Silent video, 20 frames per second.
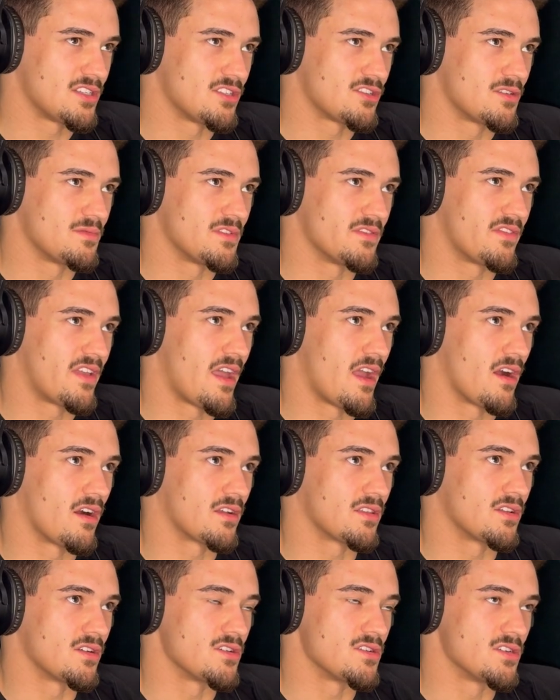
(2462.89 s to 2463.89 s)
in terms of
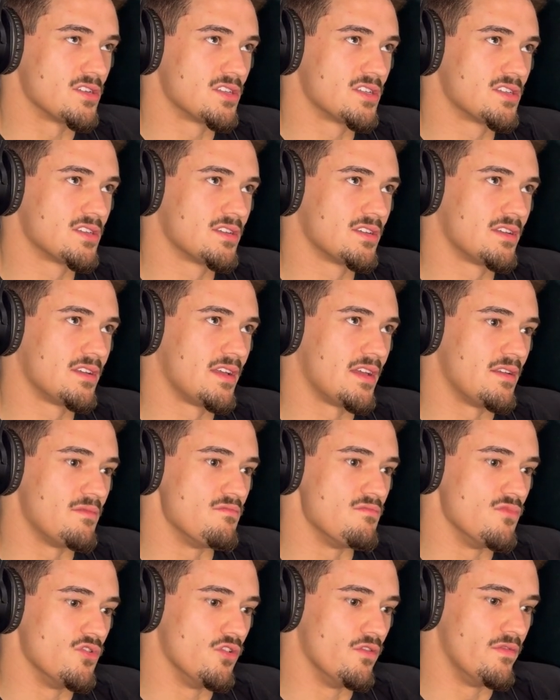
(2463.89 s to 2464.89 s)
characters in
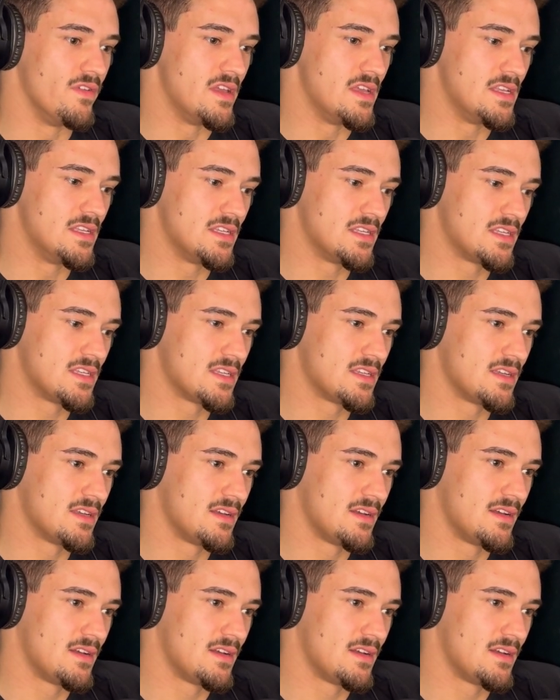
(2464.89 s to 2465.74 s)
movies?